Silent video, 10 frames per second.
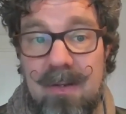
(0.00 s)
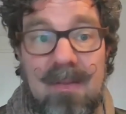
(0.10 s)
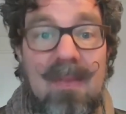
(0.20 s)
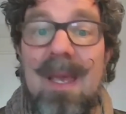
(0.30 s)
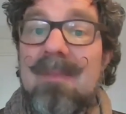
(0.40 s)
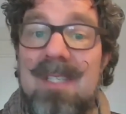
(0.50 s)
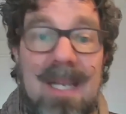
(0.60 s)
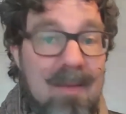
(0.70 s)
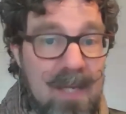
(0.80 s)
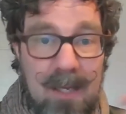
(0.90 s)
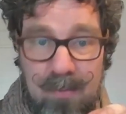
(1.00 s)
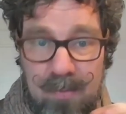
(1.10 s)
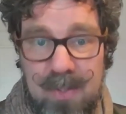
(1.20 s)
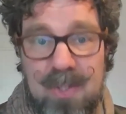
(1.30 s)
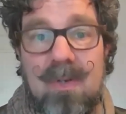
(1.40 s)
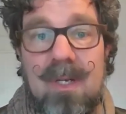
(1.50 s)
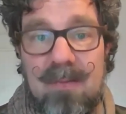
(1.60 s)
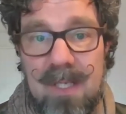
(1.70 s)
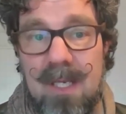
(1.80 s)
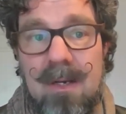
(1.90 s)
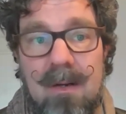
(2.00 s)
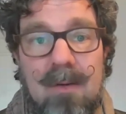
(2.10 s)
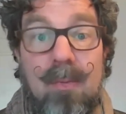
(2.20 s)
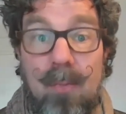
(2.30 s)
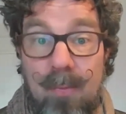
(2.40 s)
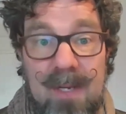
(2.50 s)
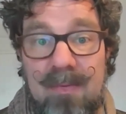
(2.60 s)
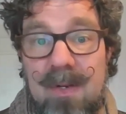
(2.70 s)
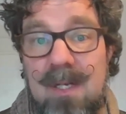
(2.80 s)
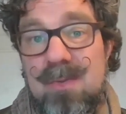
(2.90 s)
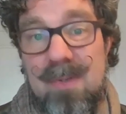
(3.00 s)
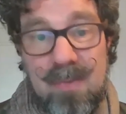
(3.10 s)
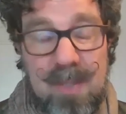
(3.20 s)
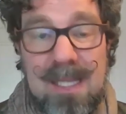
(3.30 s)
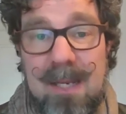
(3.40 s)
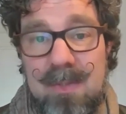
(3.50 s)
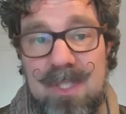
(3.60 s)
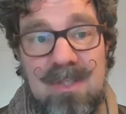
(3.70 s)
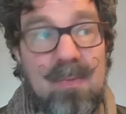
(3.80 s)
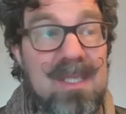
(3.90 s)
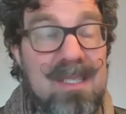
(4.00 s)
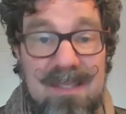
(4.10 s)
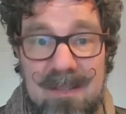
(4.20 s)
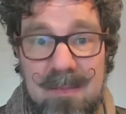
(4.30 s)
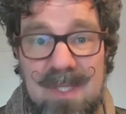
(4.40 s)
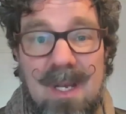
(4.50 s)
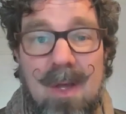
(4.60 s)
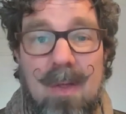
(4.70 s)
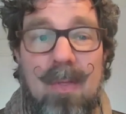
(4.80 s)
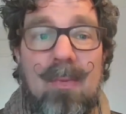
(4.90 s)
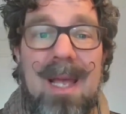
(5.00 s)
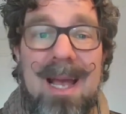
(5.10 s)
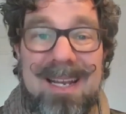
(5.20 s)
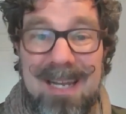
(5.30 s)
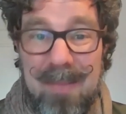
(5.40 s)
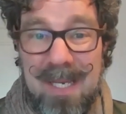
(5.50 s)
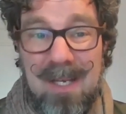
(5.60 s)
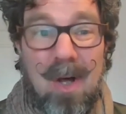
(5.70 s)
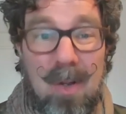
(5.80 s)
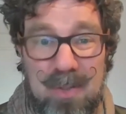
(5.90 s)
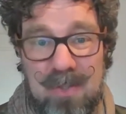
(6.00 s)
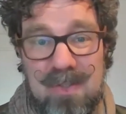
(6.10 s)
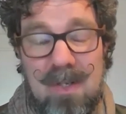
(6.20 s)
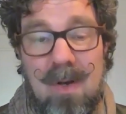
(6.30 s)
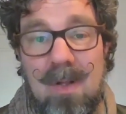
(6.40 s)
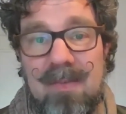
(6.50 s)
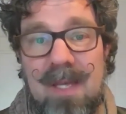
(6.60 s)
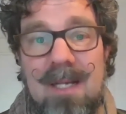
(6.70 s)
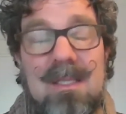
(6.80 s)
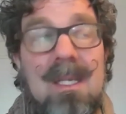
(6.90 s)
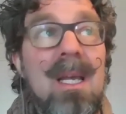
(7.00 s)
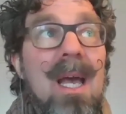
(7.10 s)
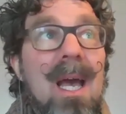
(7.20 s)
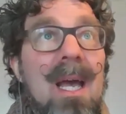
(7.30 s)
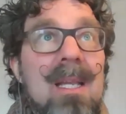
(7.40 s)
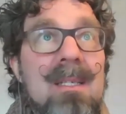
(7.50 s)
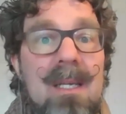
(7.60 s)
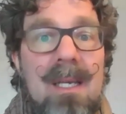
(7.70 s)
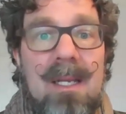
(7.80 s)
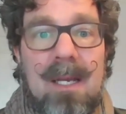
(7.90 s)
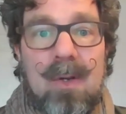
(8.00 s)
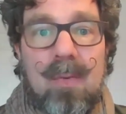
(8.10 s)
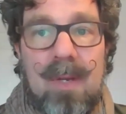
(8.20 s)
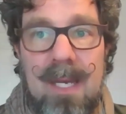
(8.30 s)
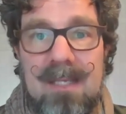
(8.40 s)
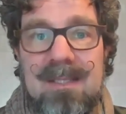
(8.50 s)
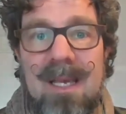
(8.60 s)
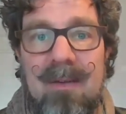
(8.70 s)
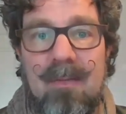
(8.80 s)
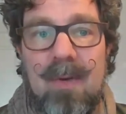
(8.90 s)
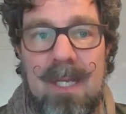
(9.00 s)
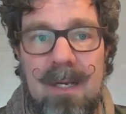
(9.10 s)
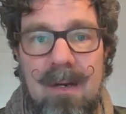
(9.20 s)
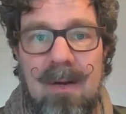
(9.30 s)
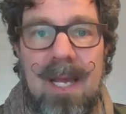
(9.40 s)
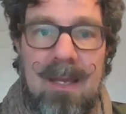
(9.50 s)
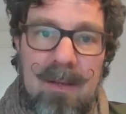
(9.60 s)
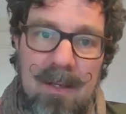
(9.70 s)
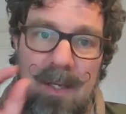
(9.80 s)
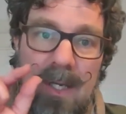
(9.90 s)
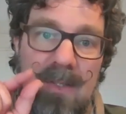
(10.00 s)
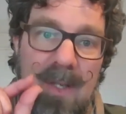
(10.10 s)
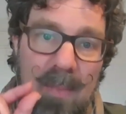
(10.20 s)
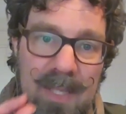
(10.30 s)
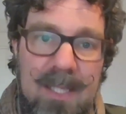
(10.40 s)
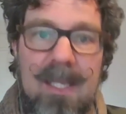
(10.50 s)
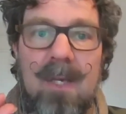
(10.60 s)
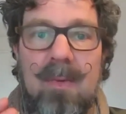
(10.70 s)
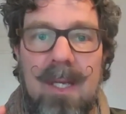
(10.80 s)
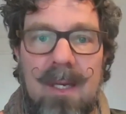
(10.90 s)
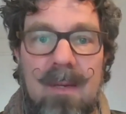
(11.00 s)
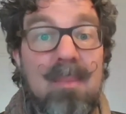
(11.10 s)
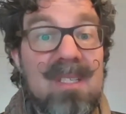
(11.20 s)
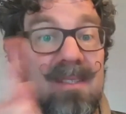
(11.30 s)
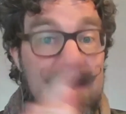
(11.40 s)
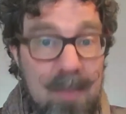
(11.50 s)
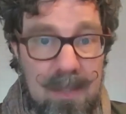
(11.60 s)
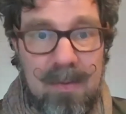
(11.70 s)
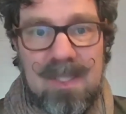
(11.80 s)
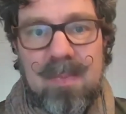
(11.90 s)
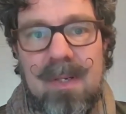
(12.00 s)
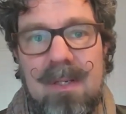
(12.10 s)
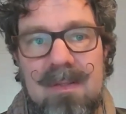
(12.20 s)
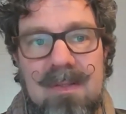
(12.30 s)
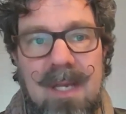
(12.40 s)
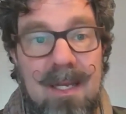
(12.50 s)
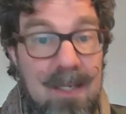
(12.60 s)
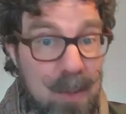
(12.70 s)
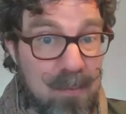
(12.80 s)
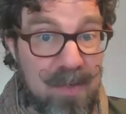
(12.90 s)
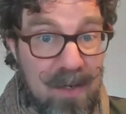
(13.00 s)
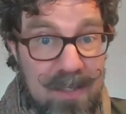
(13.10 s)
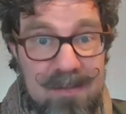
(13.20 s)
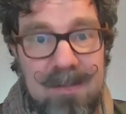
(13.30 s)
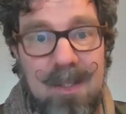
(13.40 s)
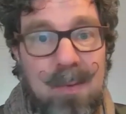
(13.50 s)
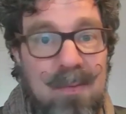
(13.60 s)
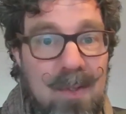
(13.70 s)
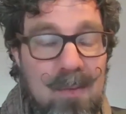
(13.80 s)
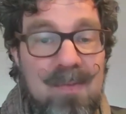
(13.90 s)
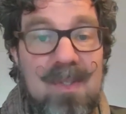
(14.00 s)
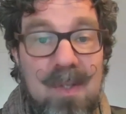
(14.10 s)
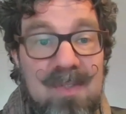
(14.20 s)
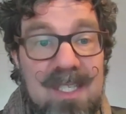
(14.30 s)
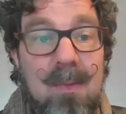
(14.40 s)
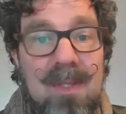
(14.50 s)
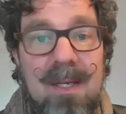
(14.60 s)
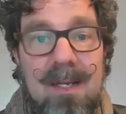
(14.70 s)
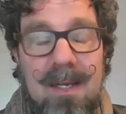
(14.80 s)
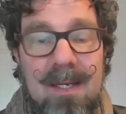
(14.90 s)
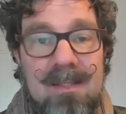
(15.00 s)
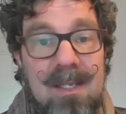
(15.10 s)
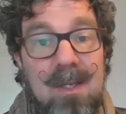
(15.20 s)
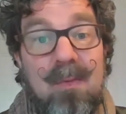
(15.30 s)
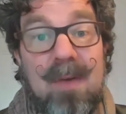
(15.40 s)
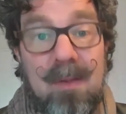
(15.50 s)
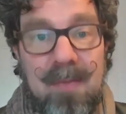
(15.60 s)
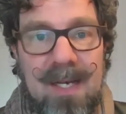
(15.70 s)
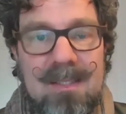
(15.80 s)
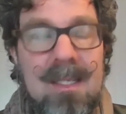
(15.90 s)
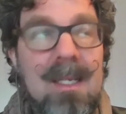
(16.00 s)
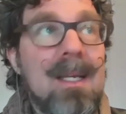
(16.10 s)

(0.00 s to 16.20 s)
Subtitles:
And then they have to navigate through the journey of the year through 3 different countries, 3 languages, 3 systems, 3 academic cultures, all of that. And it creates every year a completely unique but similar experience. And you've done it. You've seen what that has, and you felt that.